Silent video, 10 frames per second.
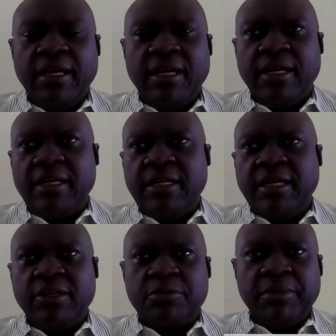
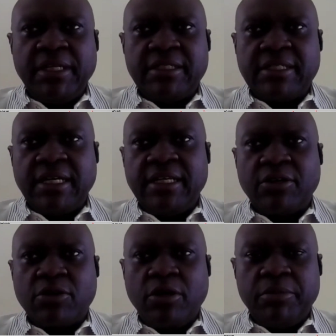the health minister, the
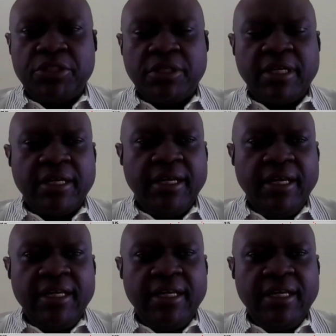health commissioner